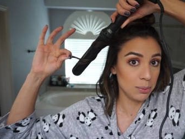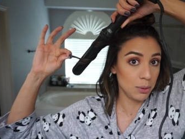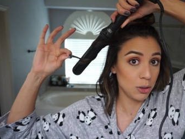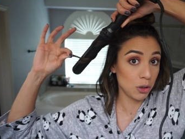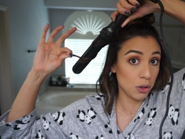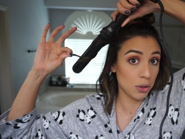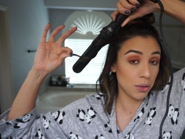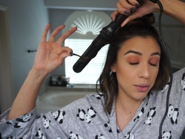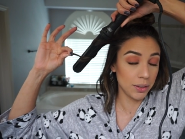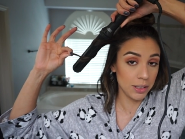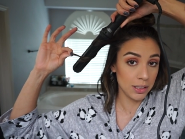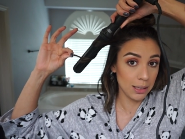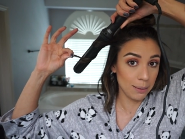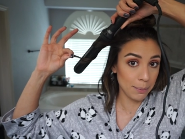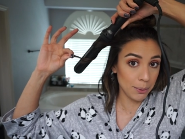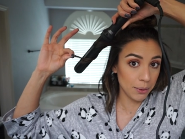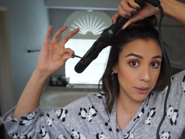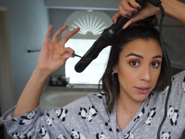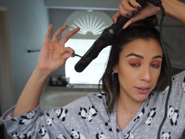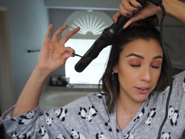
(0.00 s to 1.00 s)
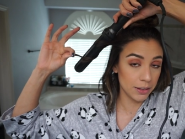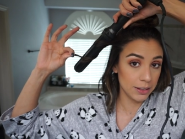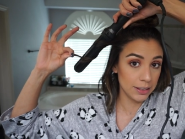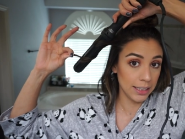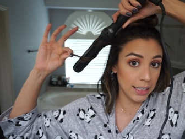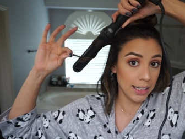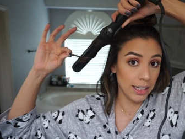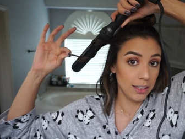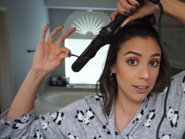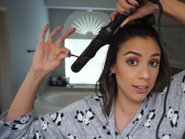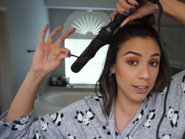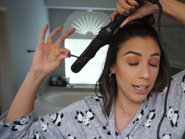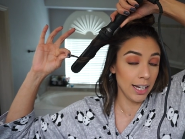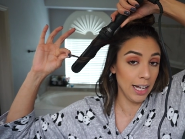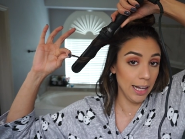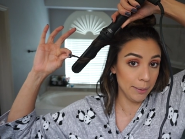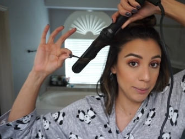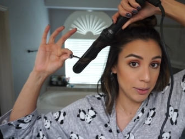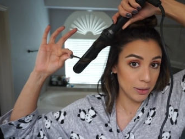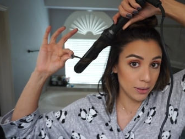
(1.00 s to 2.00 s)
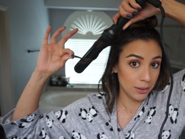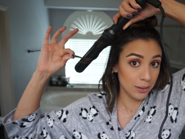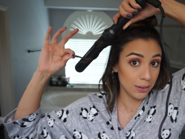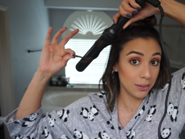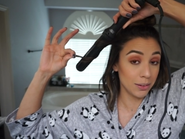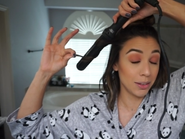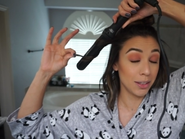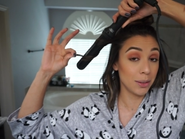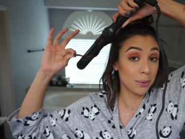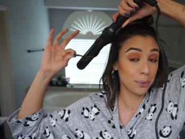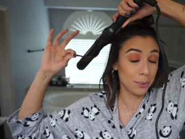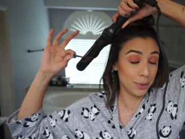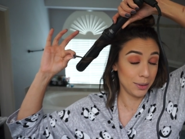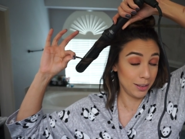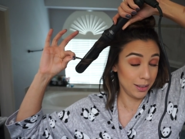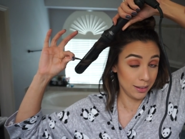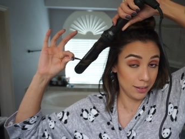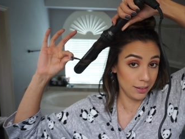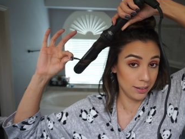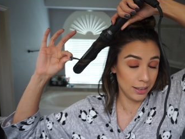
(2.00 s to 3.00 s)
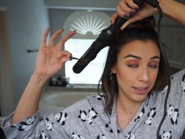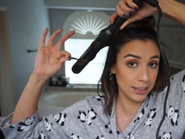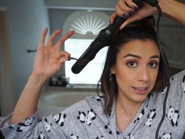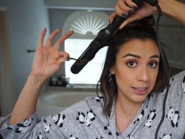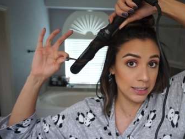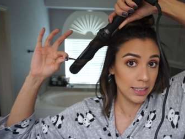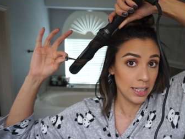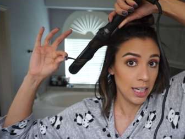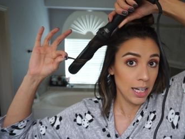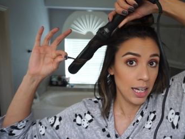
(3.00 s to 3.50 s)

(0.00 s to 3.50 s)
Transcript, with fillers: me Shirley Temple curls and I look absolutely ridiculous.